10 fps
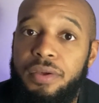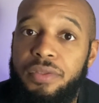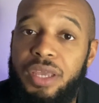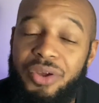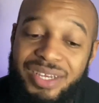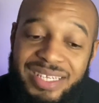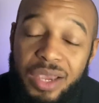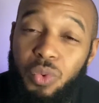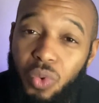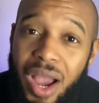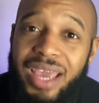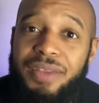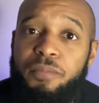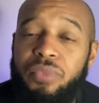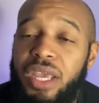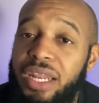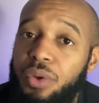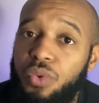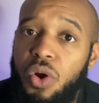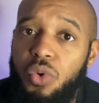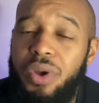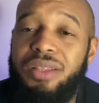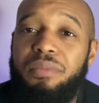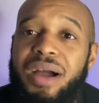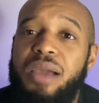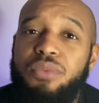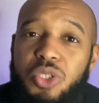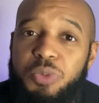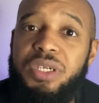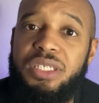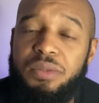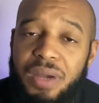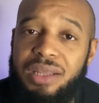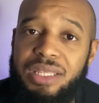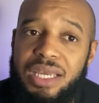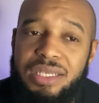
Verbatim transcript: There is a right and a wrong way. And the Bible speaks about that.